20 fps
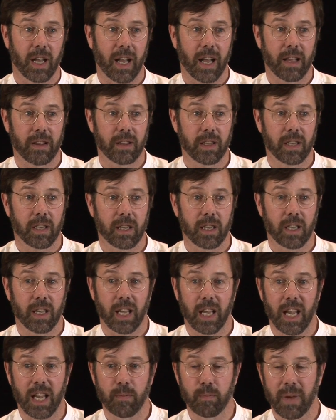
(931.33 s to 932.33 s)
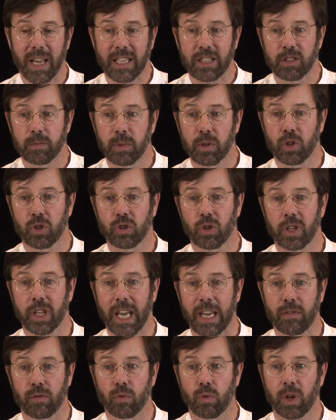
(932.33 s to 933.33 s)
I think it makes spiritual
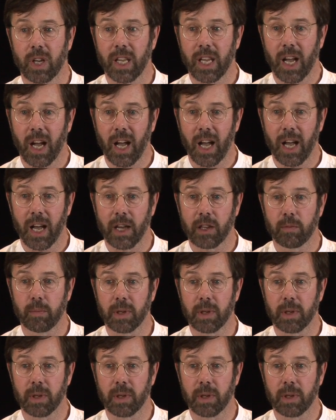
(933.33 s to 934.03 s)
life really hard